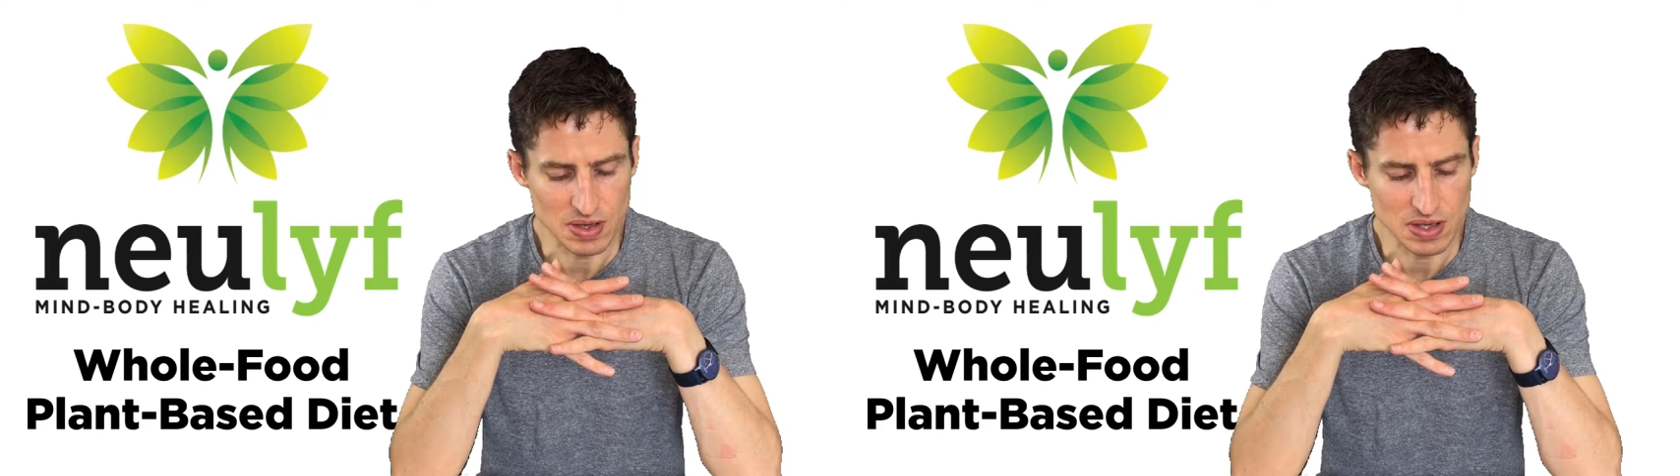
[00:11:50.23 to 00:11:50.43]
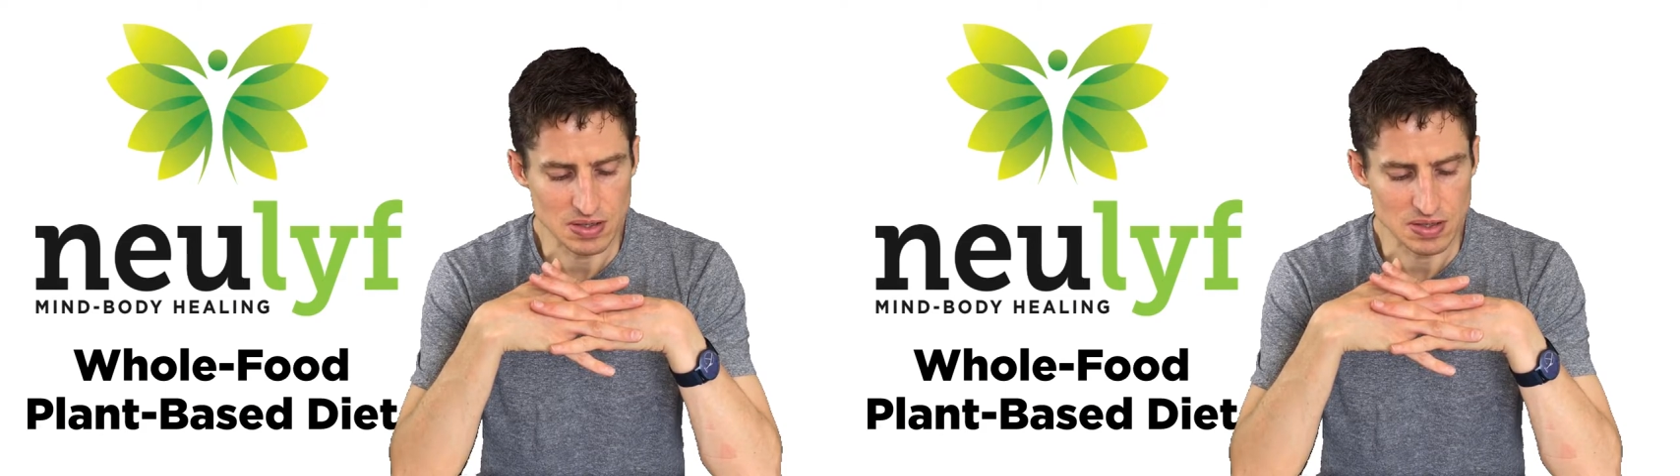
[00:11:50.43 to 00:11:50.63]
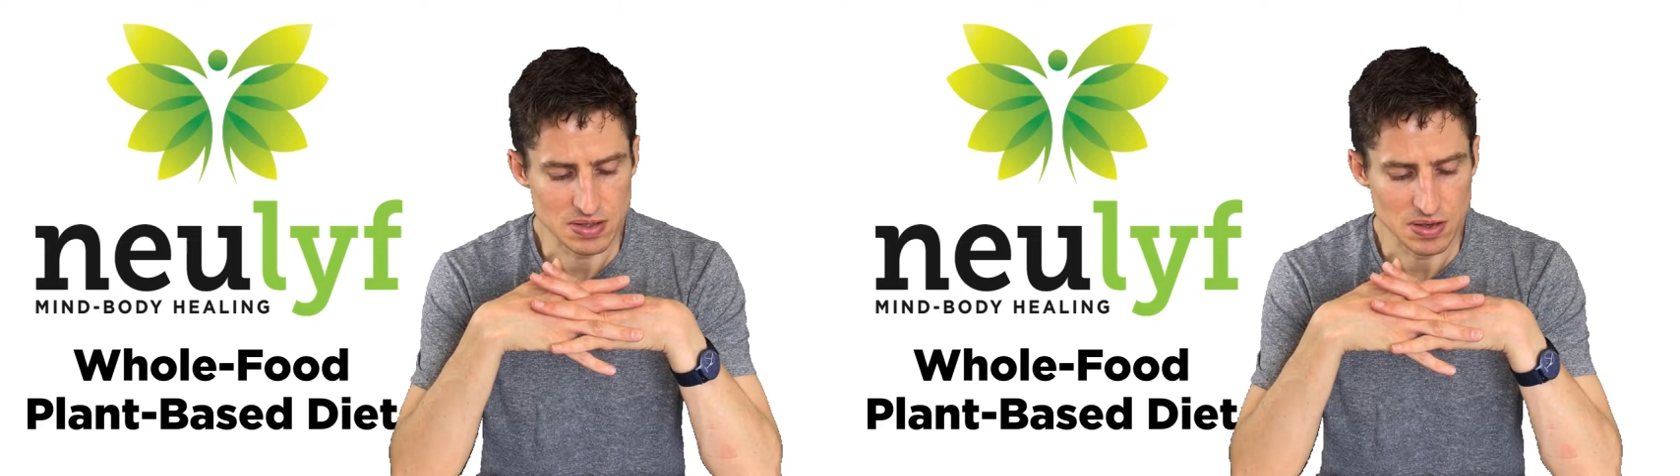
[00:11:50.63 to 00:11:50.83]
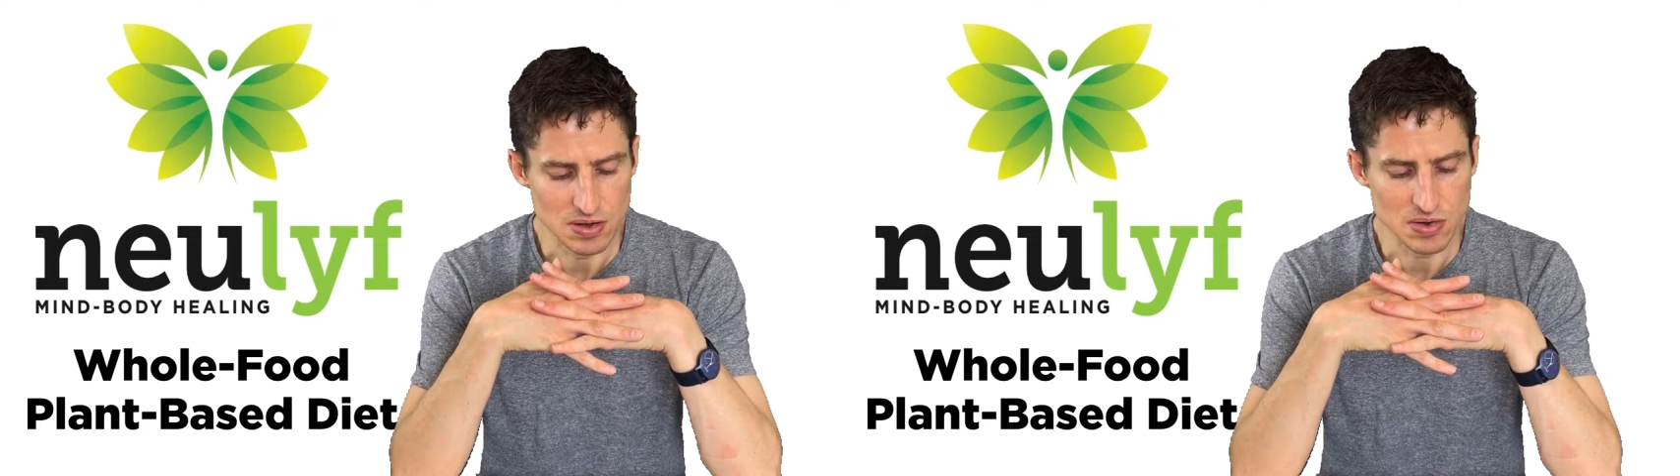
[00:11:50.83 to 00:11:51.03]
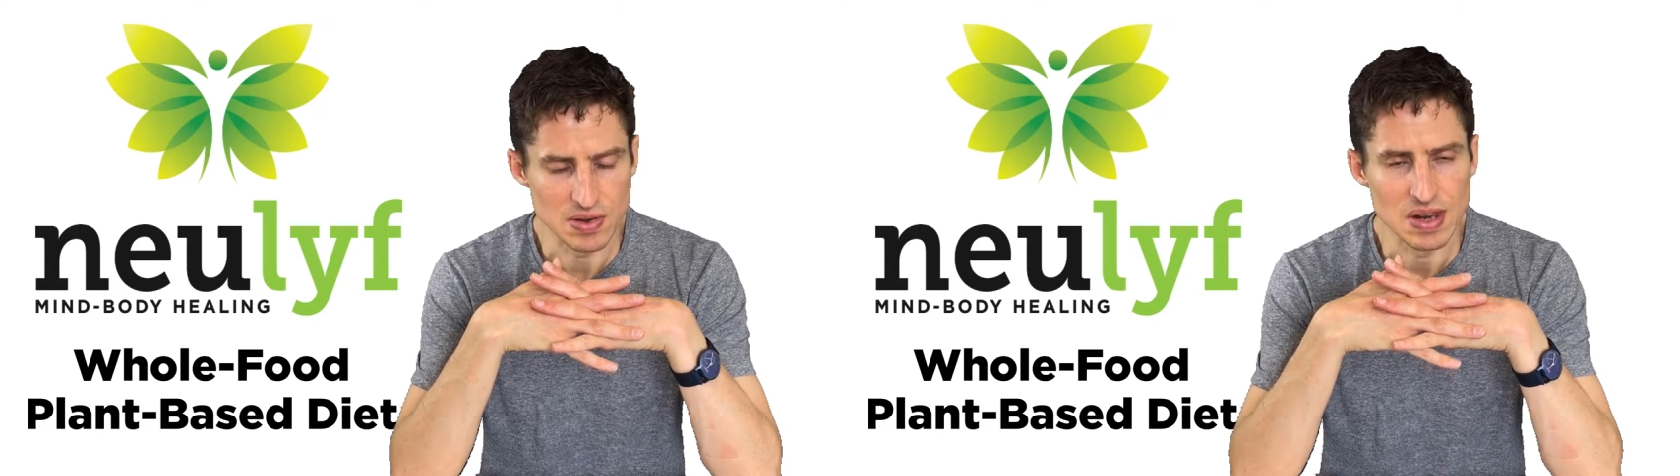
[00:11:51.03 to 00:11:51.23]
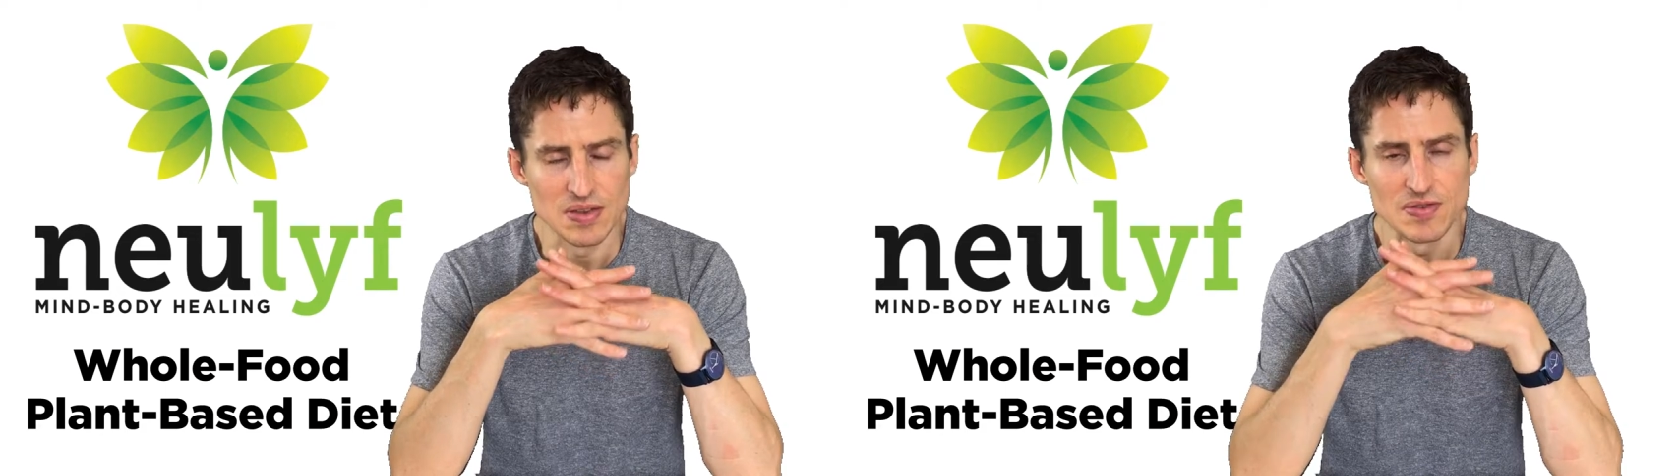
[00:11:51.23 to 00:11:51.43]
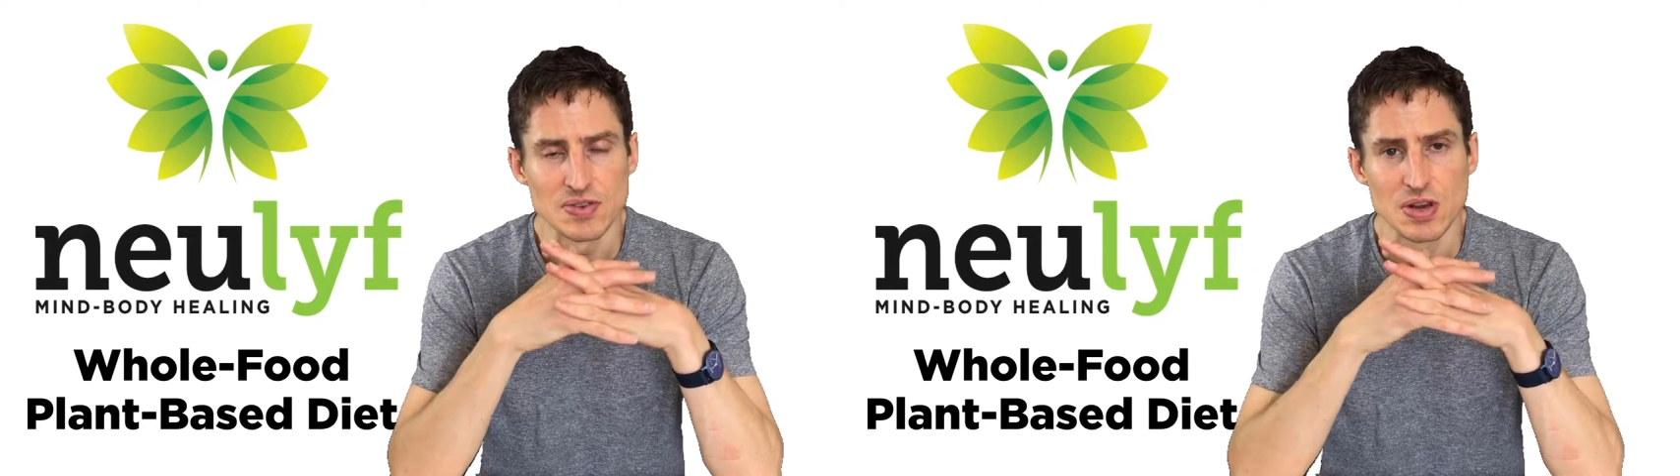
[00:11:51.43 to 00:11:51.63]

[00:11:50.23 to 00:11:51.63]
that his long-lived,